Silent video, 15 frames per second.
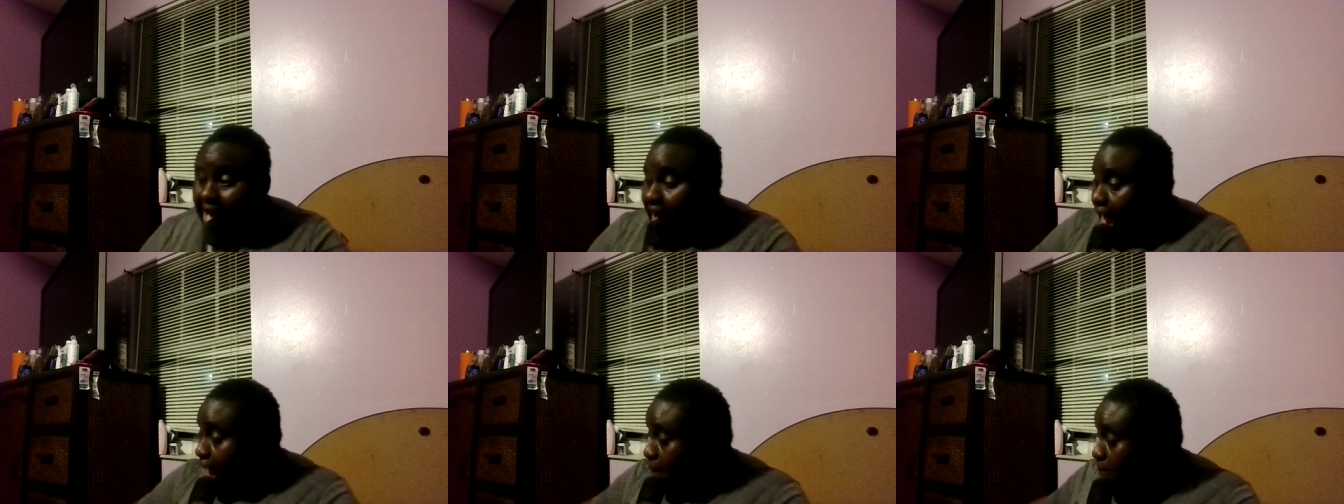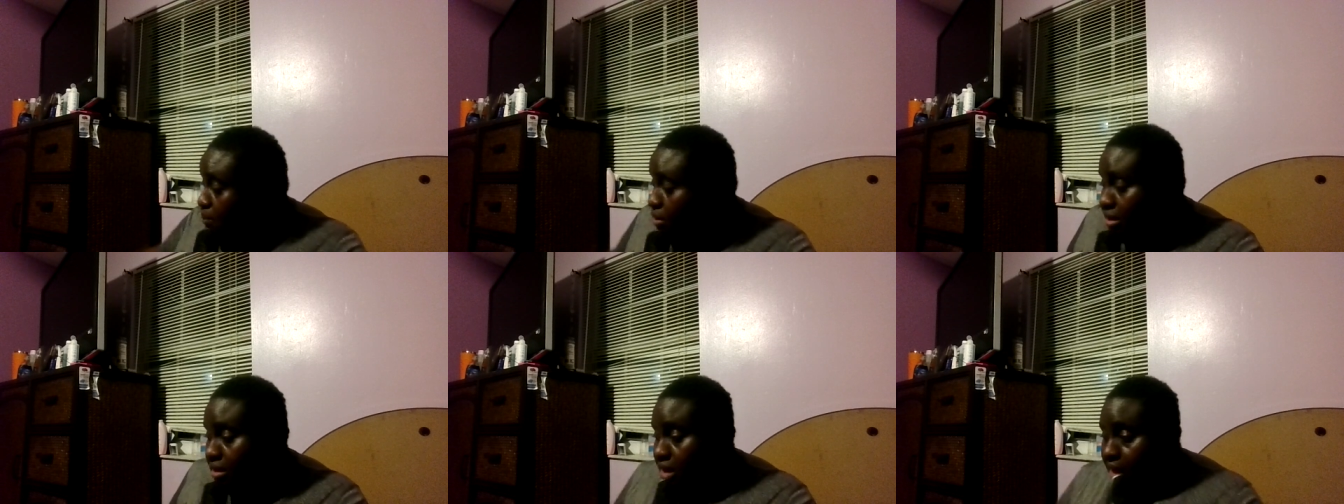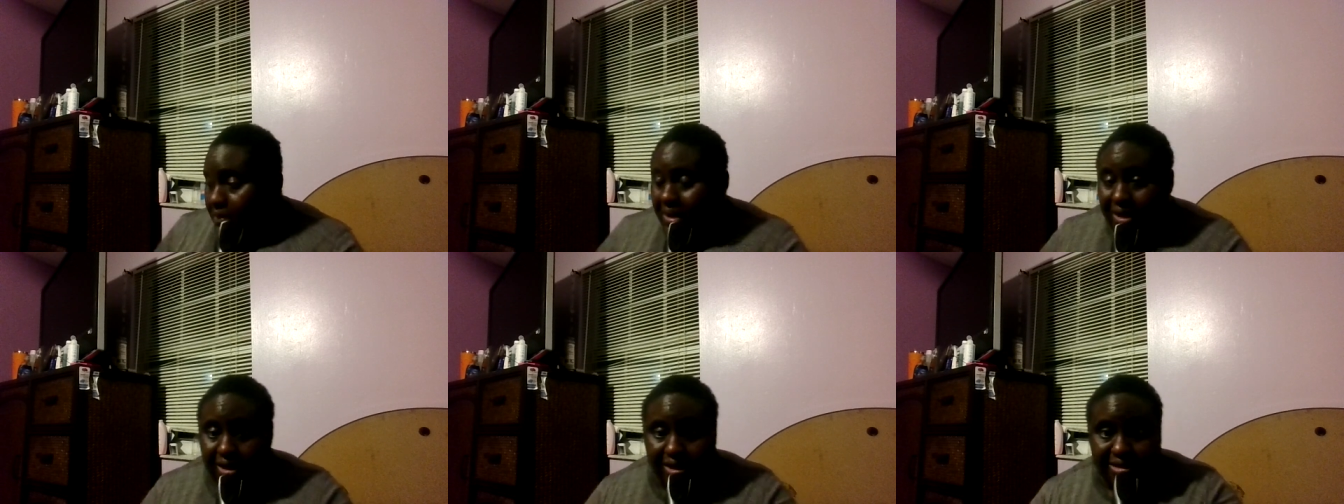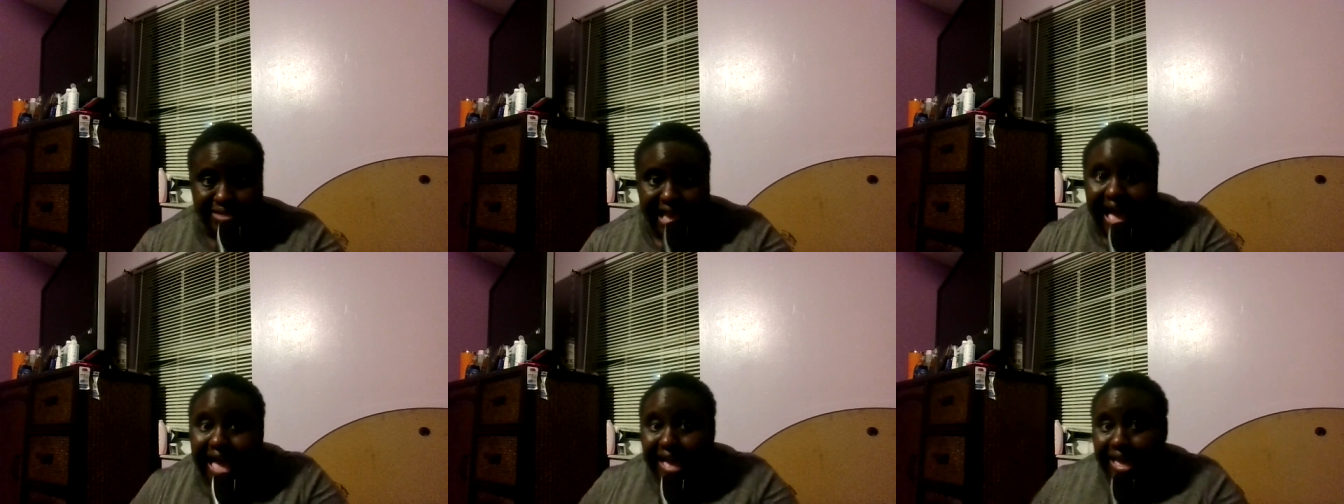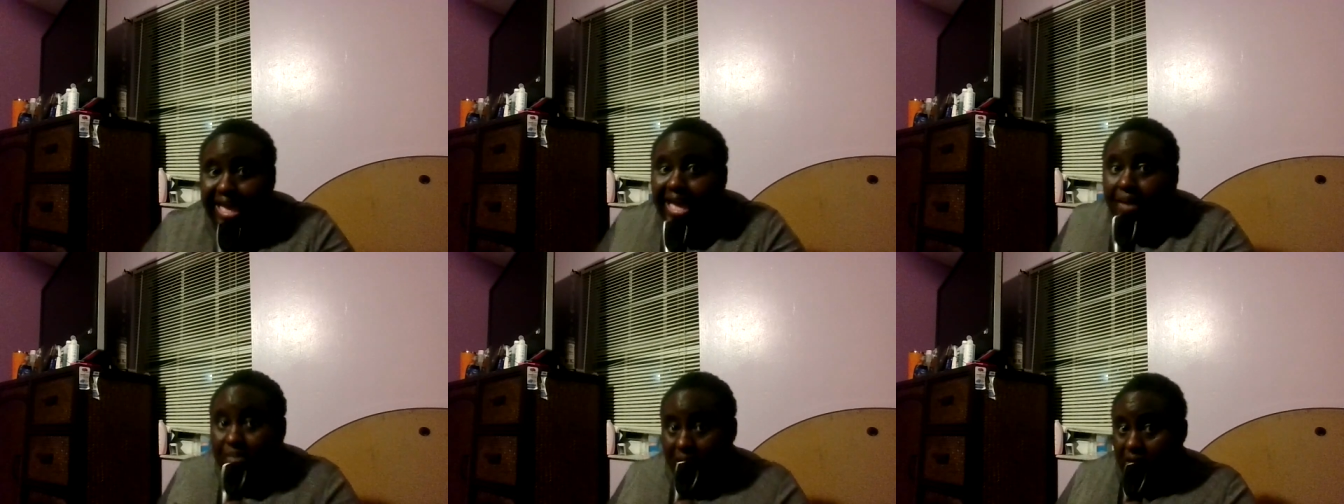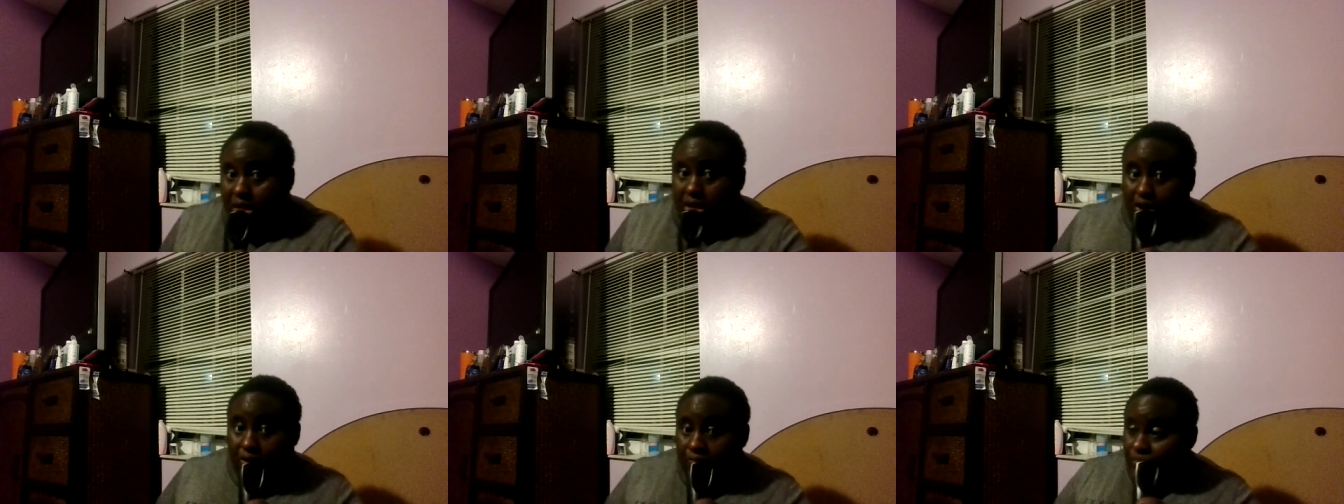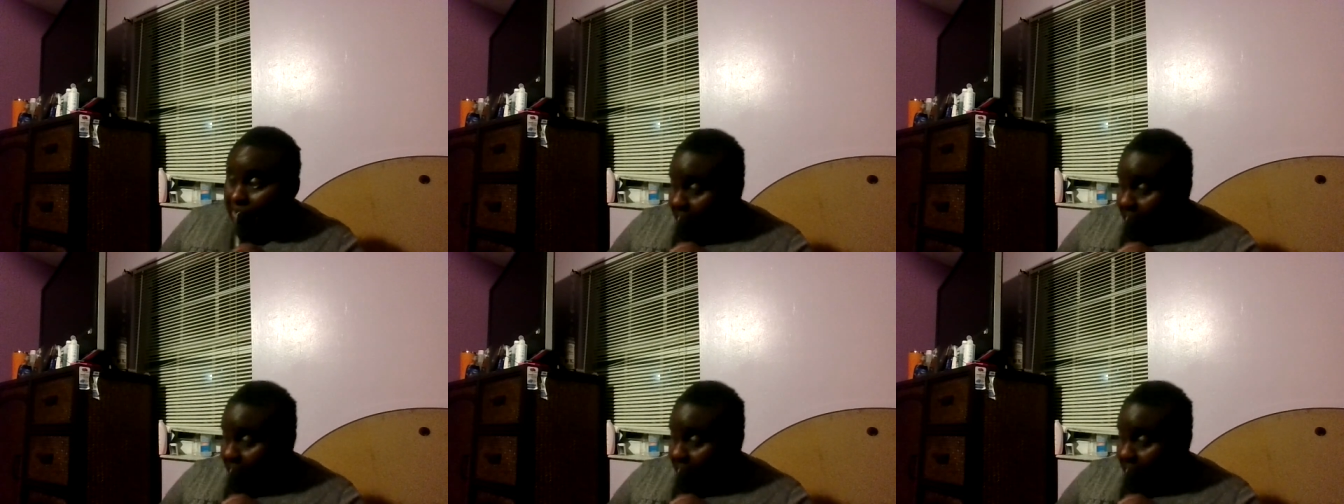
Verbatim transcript: I'm putting, because I came in here,